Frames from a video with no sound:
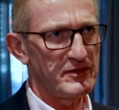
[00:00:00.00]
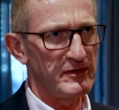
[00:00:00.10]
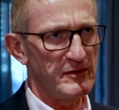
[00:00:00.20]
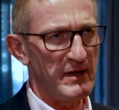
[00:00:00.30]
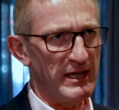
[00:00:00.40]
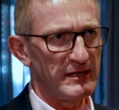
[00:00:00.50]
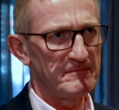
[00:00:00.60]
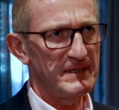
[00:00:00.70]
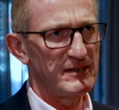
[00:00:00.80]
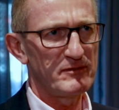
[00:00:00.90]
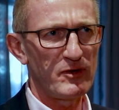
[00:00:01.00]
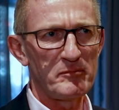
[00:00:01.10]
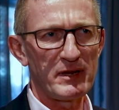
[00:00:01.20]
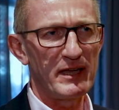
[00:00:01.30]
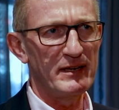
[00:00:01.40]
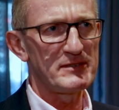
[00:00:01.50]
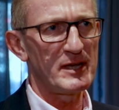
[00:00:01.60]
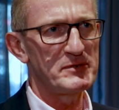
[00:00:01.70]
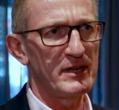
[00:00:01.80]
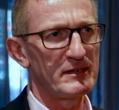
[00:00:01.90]
You made a complicated
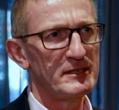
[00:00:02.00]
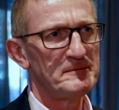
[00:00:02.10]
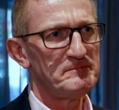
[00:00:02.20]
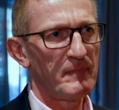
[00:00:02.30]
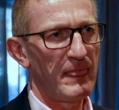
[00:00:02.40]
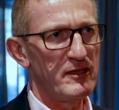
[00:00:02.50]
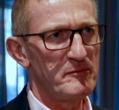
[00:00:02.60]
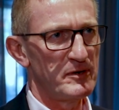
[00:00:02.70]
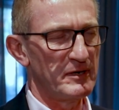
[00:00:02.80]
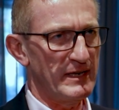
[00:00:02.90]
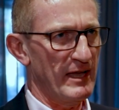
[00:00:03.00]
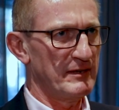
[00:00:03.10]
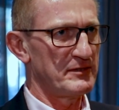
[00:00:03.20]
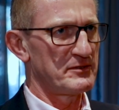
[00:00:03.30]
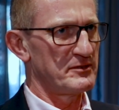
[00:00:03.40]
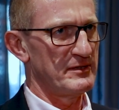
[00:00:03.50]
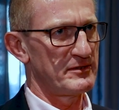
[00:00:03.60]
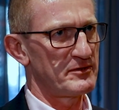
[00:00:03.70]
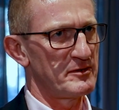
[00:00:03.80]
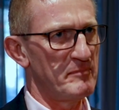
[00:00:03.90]
subject and you've boiled it down
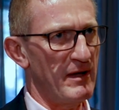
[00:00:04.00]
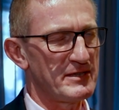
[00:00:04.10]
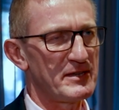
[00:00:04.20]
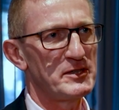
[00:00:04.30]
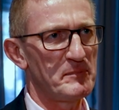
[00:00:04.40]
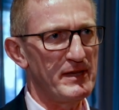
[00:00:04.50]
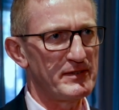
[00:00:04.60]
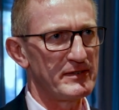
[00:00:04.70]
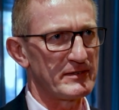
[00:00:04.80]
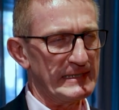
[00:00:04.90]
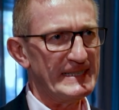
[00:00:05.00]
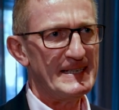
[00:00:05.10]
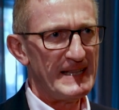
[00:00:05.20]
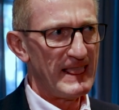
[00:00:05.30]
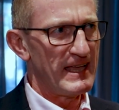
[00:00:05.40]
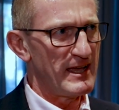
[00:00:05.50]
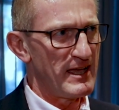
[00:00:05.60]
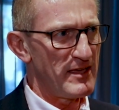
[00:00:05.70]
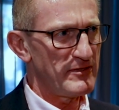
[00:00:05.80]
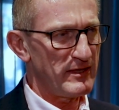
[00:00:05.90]
into sort of bite-sized pieces, and
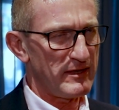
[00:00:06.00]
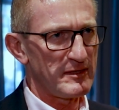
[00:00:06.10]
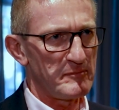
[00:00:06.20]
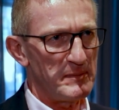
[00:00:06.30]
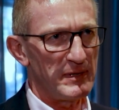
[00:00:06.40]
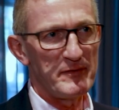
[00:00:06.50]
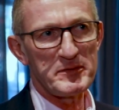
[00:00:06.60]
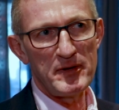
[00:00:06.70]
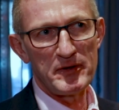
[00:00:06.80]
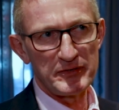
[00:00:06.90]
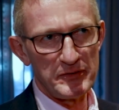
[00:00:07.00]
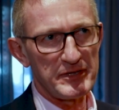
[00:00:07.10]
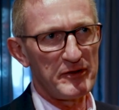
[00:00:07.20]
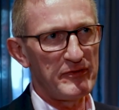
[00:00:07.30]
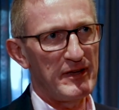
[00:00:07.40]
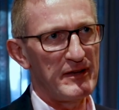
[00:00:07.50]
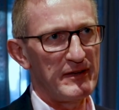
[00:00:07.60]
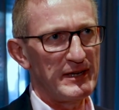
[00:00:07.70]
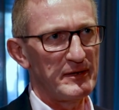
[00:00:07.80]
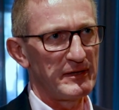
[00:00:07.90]
I think people I've spoken to so
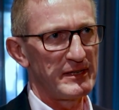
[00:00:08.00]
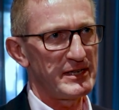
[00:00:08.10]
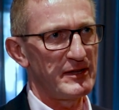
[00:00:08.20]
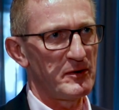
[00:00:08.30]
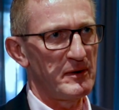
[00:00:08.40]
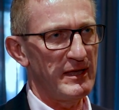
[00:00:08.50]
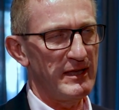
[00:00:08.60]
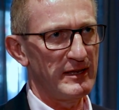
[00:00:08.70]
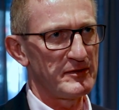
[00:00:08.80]
far, you know, are going to take away